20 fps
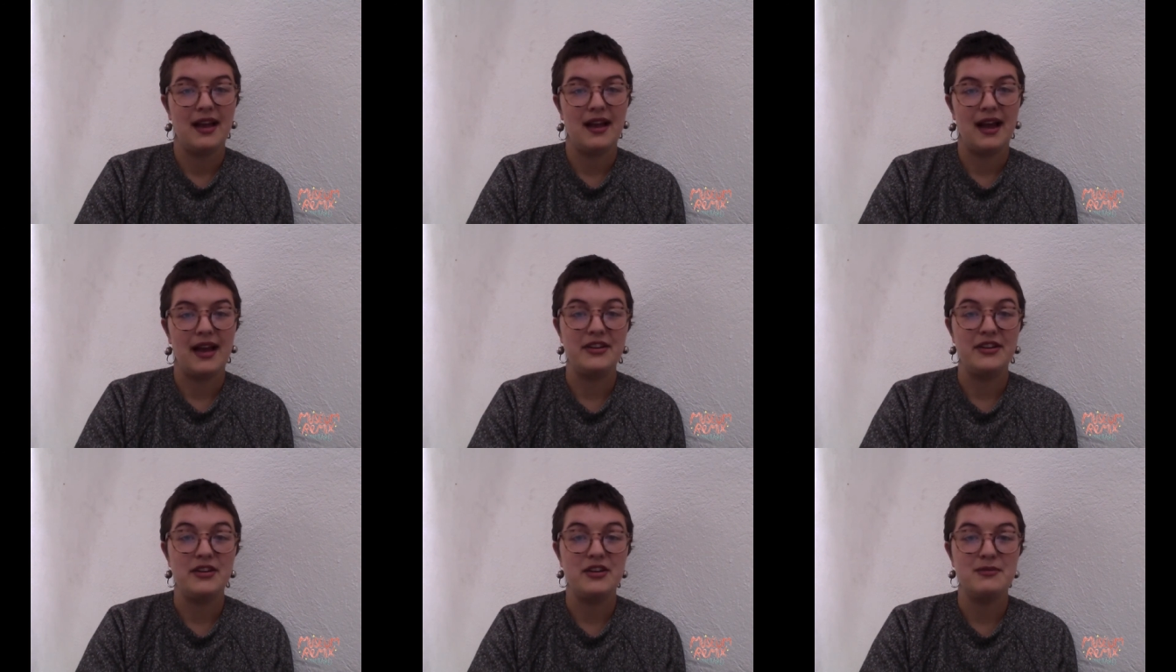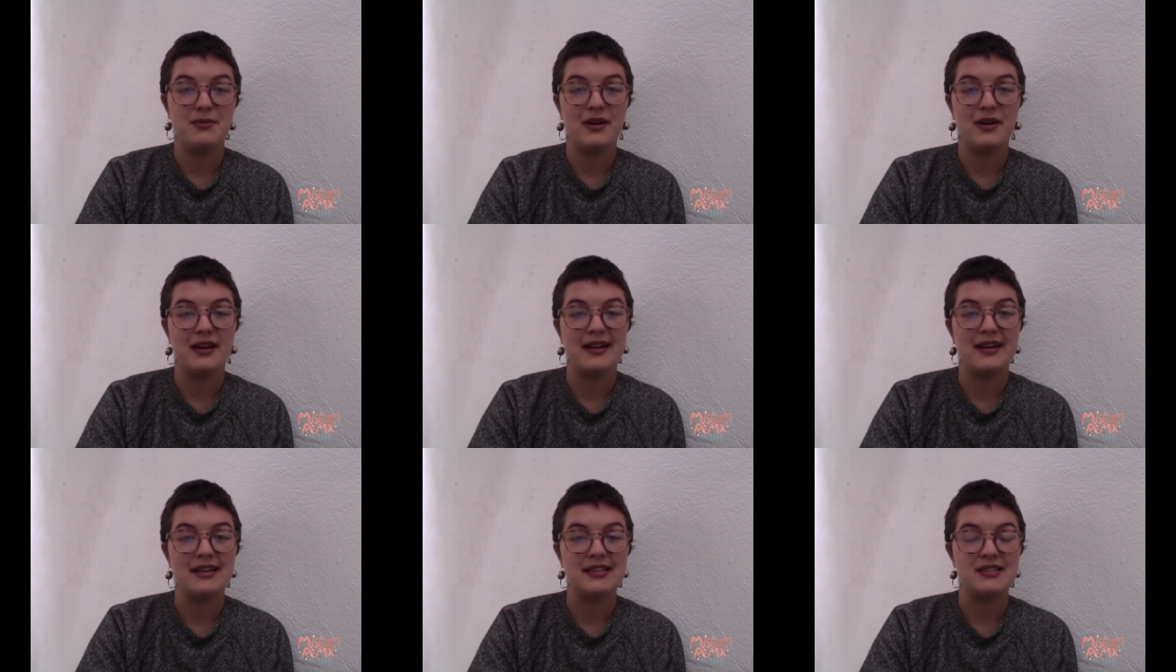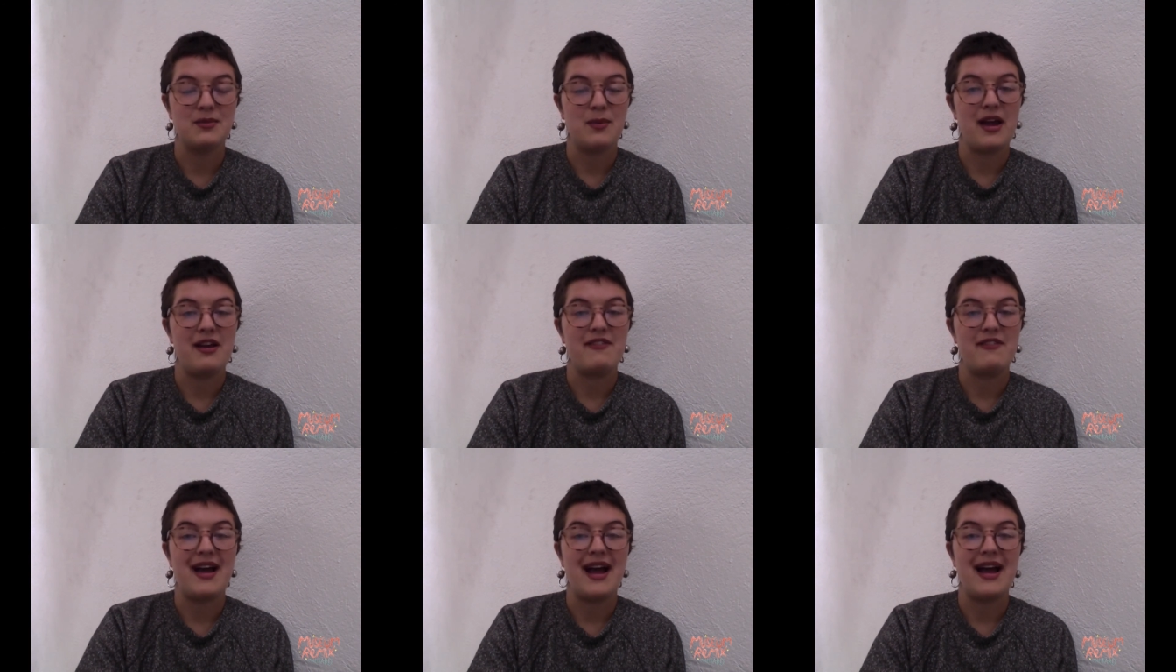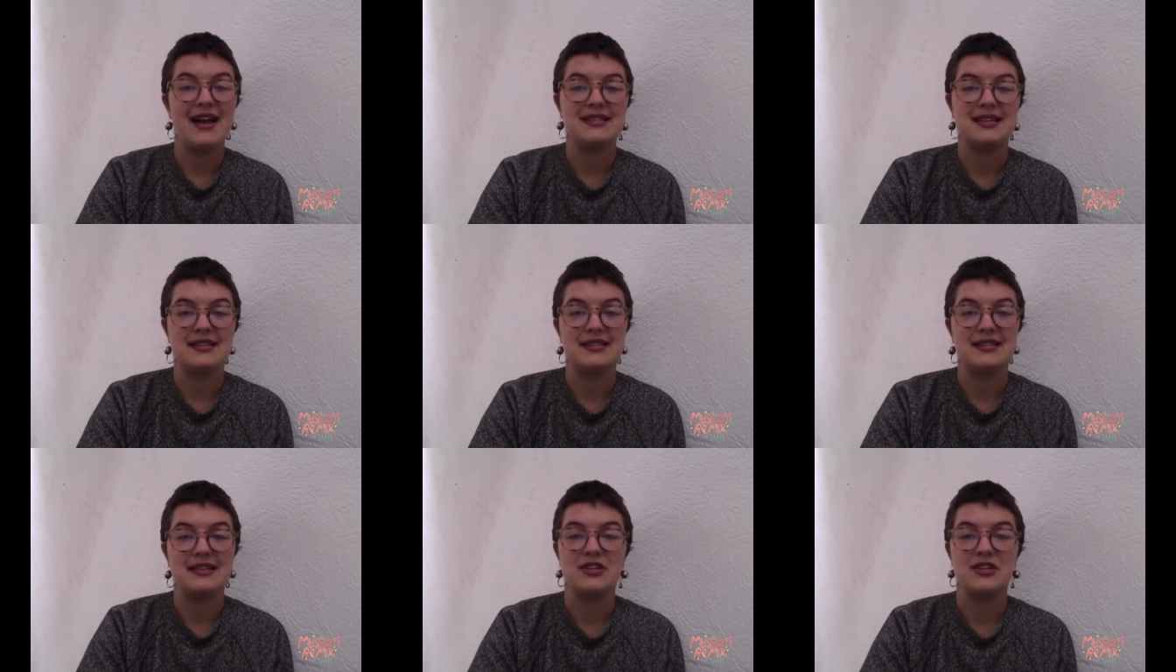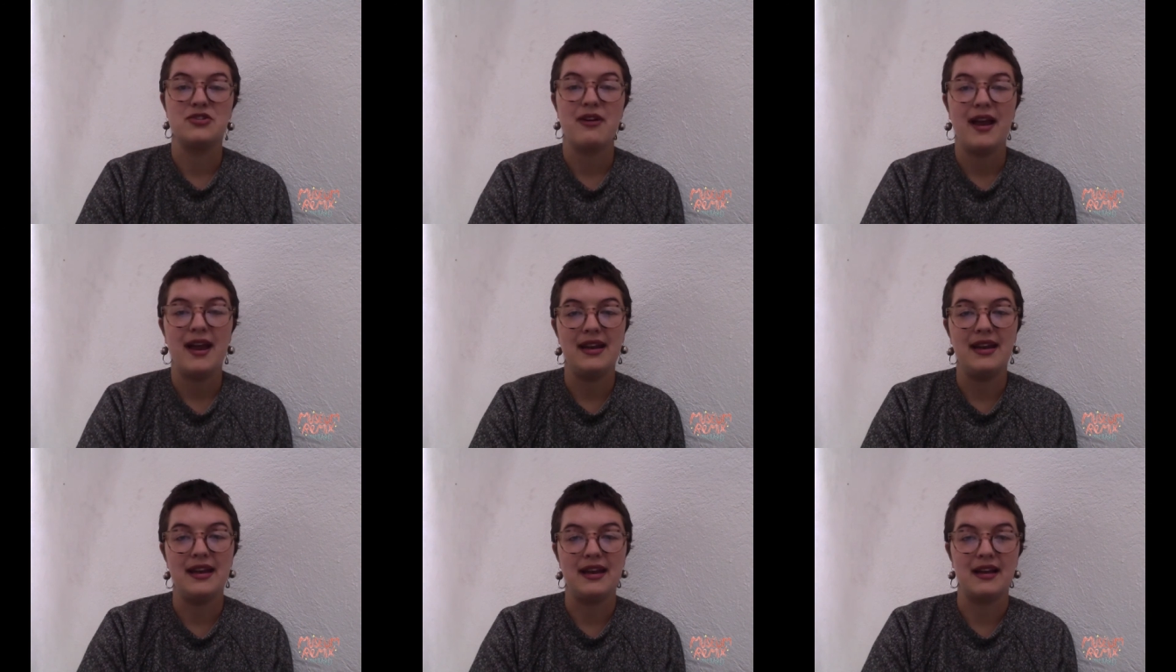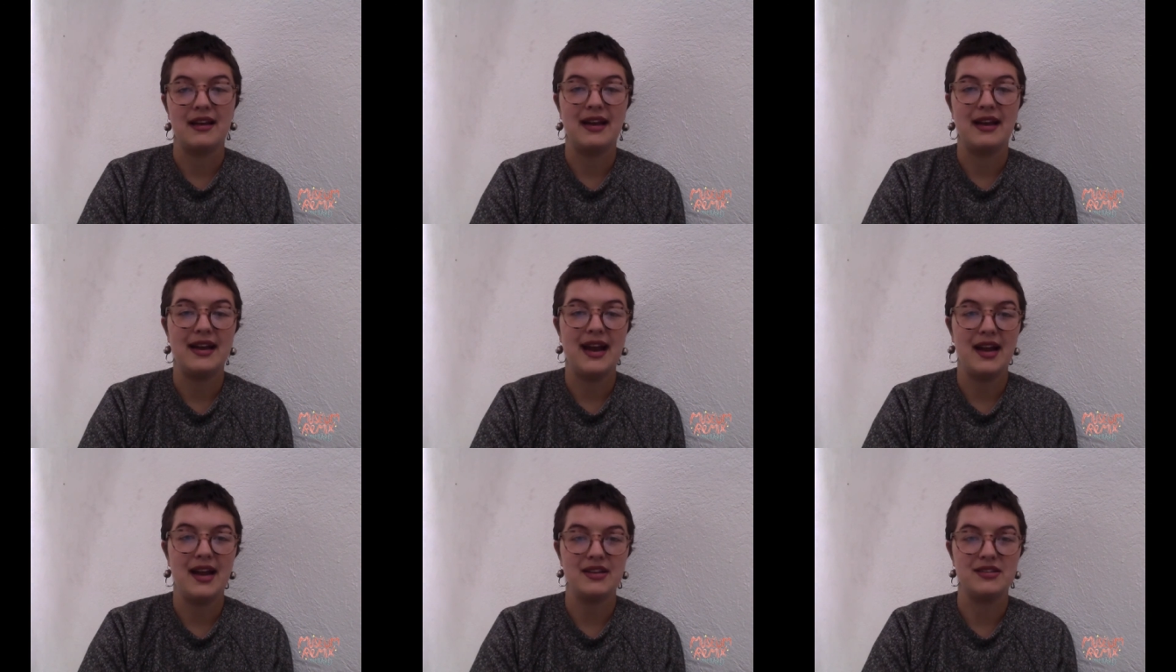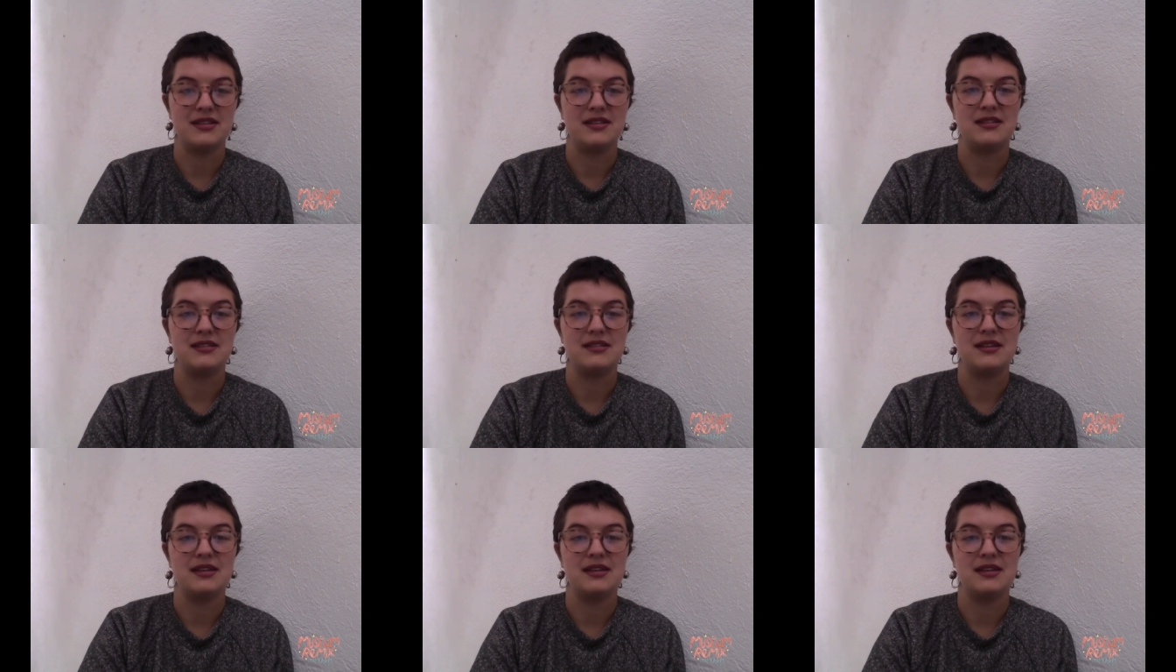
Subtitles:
and used modelling as a way of accessing training and connections